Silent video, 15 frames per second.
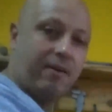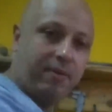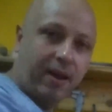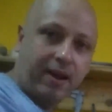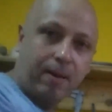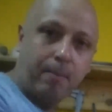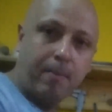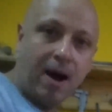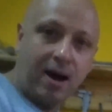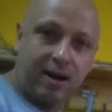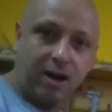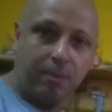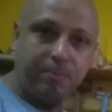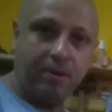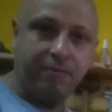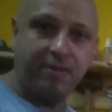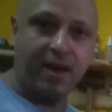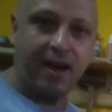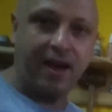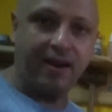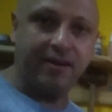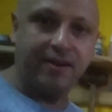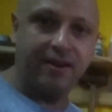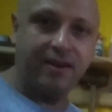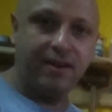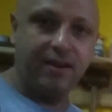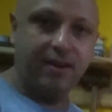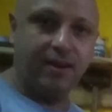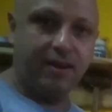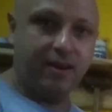kind of like a mock-up of that.
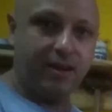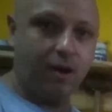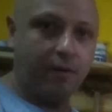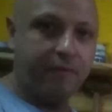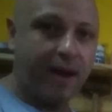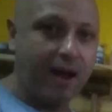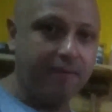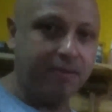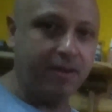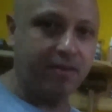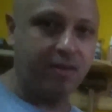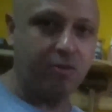I've had this,